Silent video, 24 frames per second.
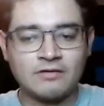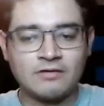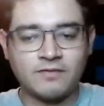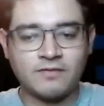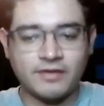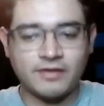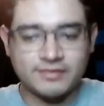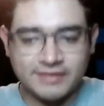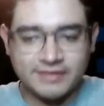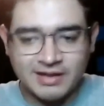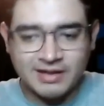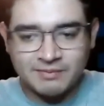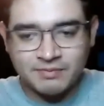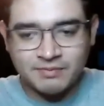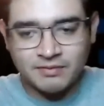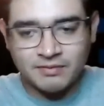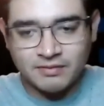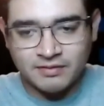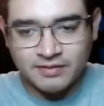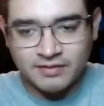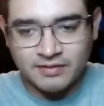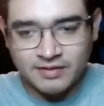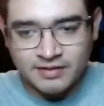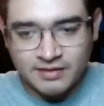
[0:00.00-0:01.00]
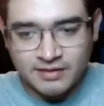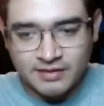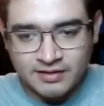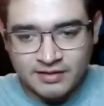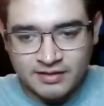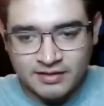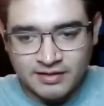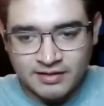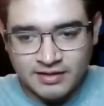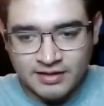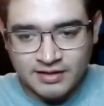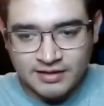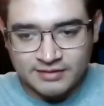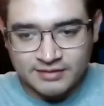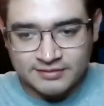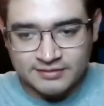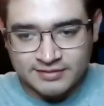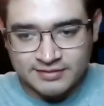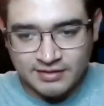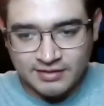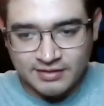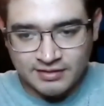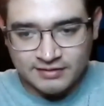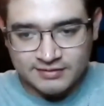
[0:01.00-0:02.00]
For example,
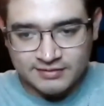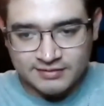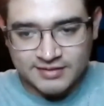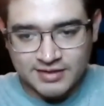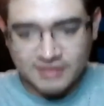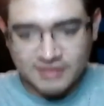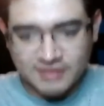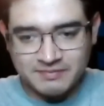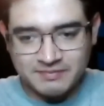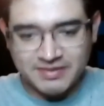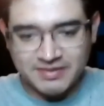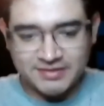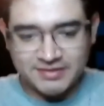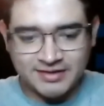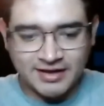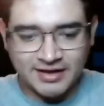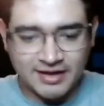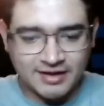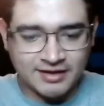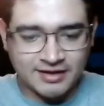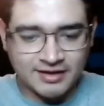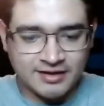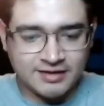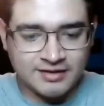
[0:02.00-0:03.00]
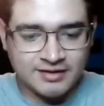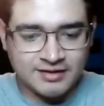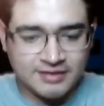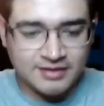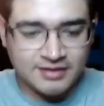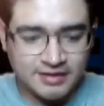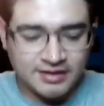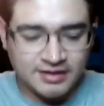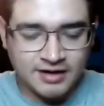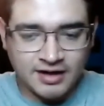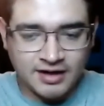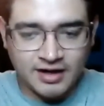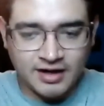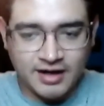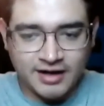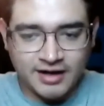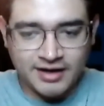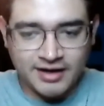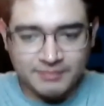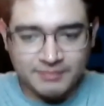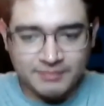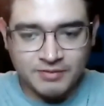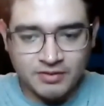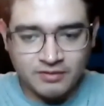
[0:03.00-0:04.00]
instead of me saying I
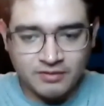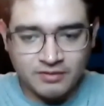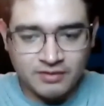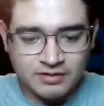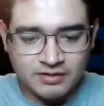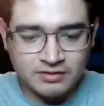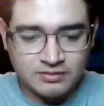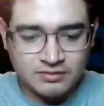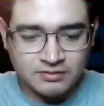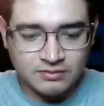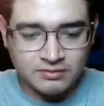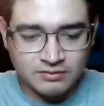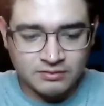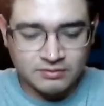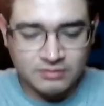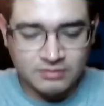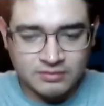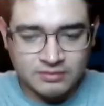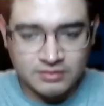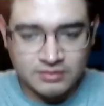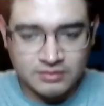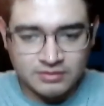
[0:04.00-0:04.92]
am going to